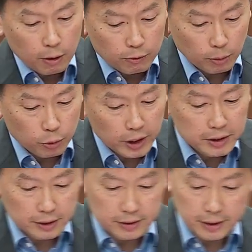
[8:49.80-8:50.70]
From
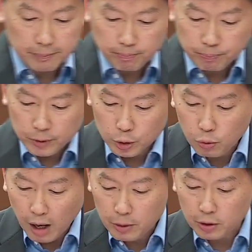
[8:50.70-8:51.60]
2030,
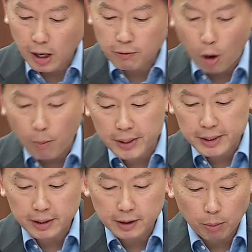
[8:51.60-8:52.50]
new harbour craft
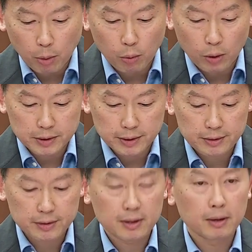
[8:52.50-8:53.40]
operating in our port
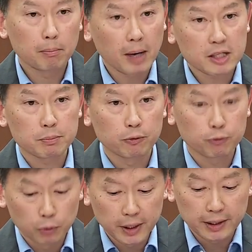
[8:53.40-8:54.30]
waters must be
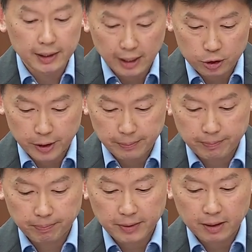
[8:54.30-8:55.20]
fully electric,
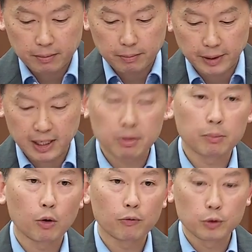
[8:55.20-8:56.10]
be
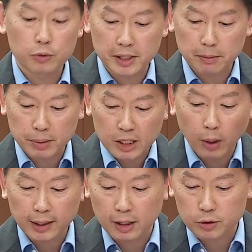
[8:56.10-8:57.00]
capable of using
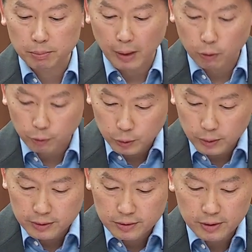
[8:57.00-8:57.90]
B100
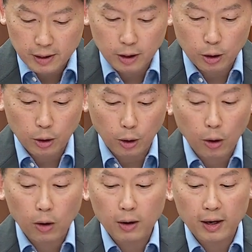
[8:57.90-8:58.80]
biofuels,
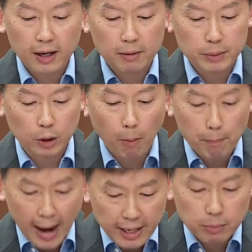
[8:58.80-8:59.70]
or be
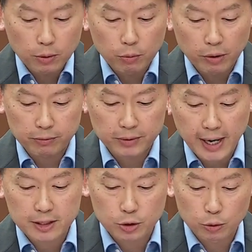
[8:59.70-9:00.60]
compatible with
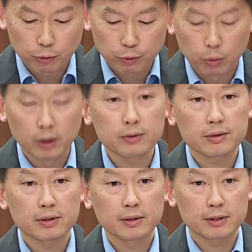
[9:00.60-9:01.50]
net zero
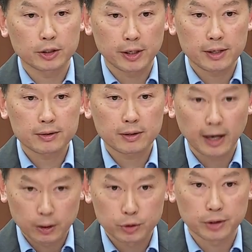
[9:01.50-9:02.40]
fuels such as
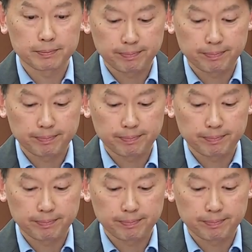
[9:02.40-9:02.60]
hydrogen.